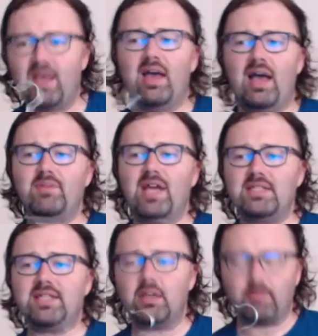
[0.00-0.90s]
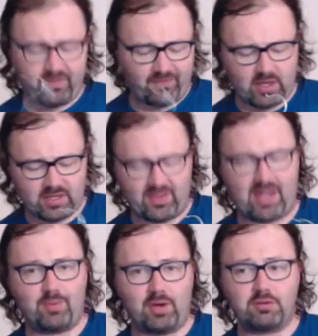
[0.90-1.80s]
I'm not terribly fond of that
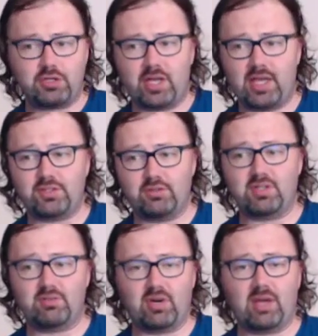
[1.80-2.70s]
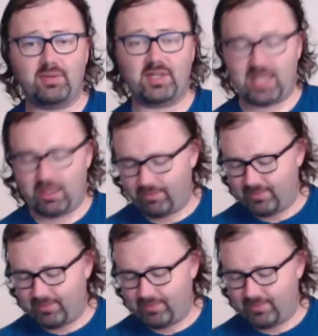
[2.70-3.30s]
approach, as you can probably tell.